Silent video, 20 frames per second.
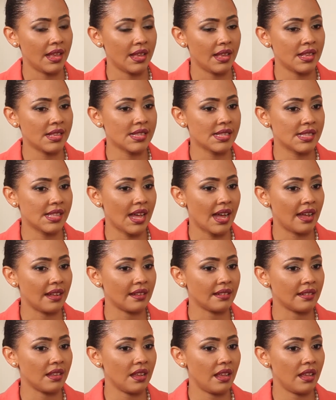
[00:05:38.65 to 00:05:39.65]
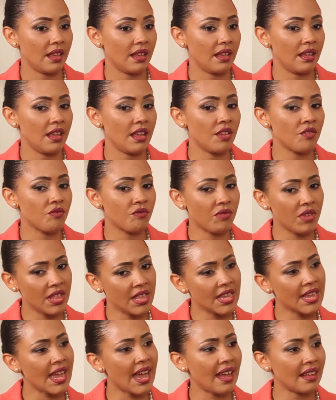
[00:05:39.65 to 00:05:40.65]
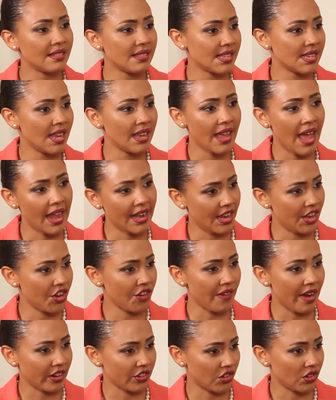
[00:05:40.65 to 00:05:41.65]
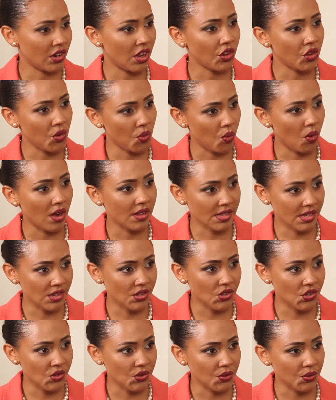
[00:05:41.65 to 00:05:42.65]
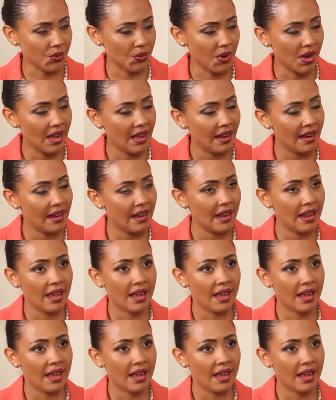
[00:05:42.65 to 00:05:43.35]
is that it really can take any direction that you want it to.